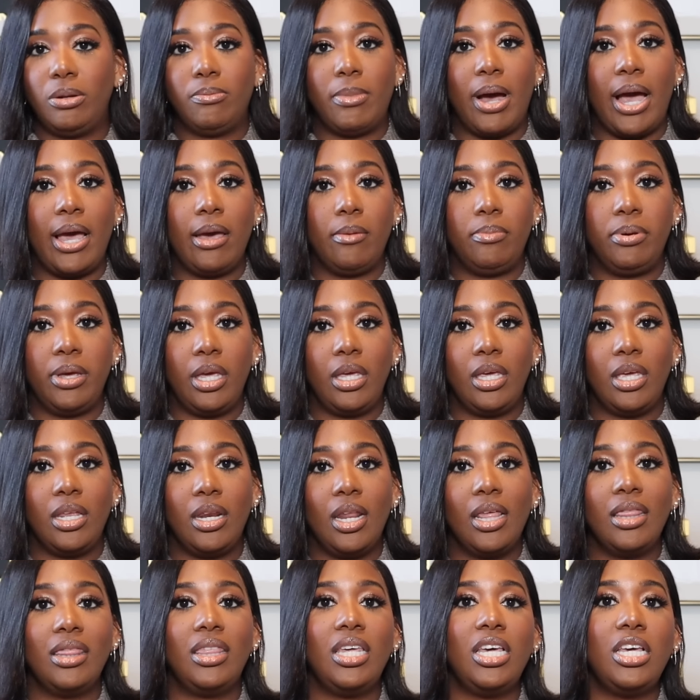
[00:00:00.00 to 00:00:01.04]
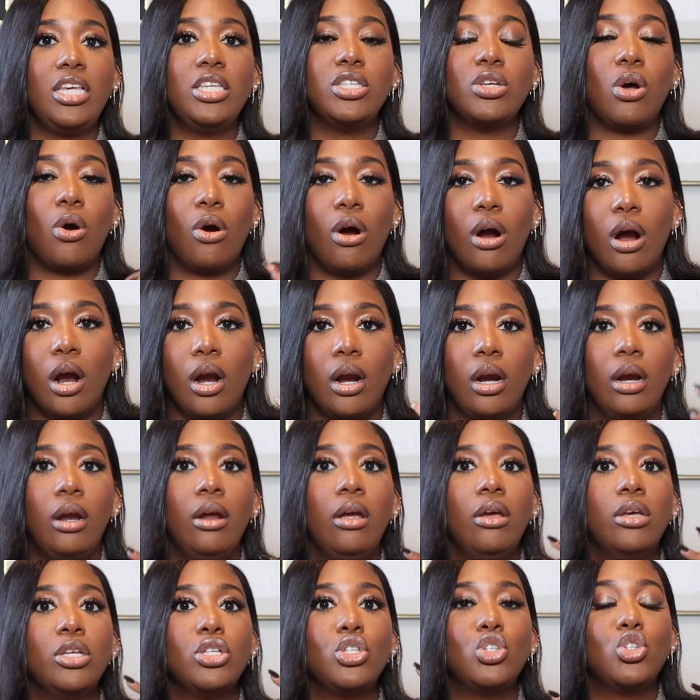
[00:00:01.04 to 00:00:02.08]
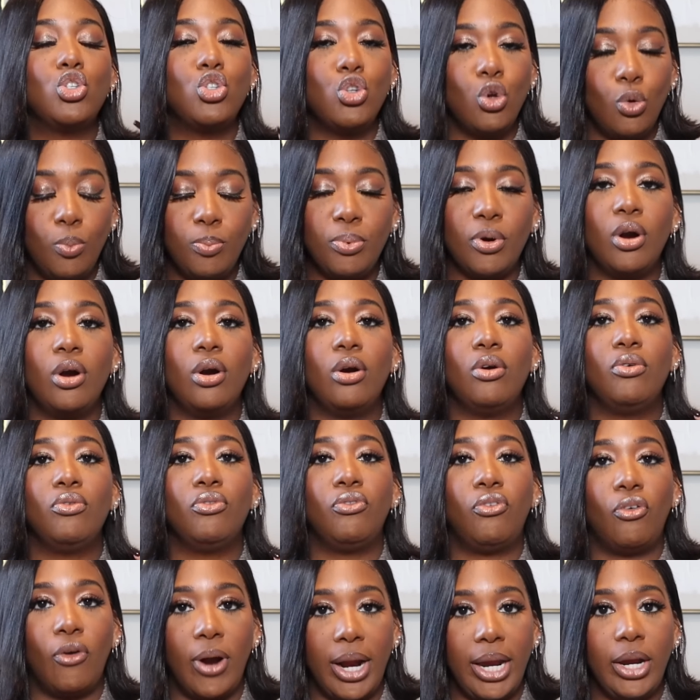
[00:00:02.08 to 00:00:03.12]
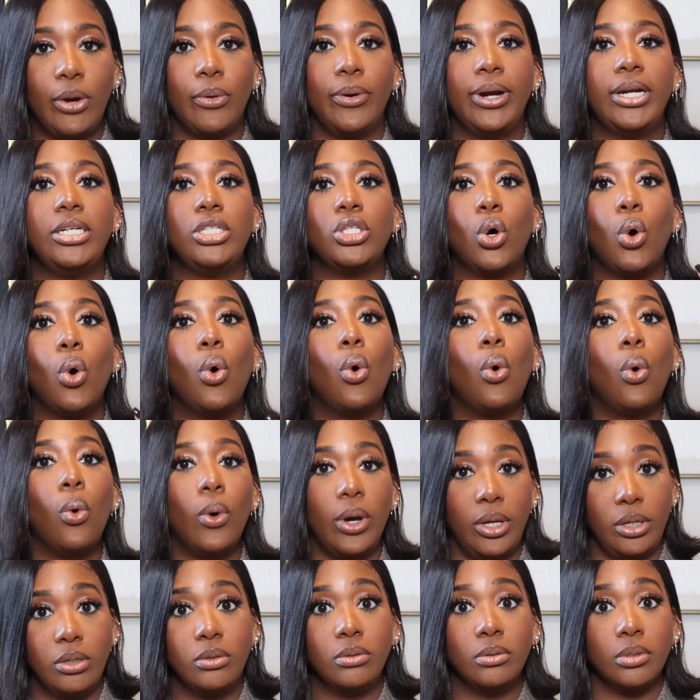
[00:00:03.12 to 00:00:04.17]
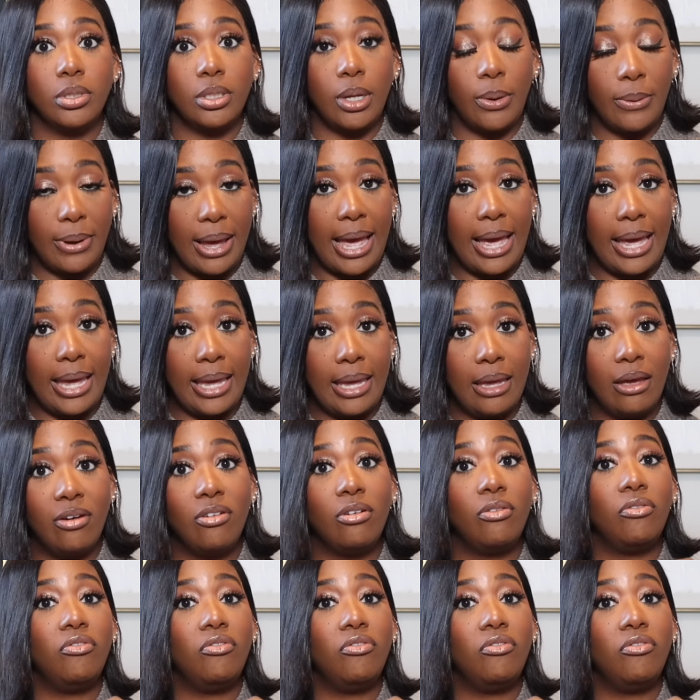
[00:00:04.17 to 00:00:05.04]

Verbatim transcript: in my opinion these are super fragrant oils, okay?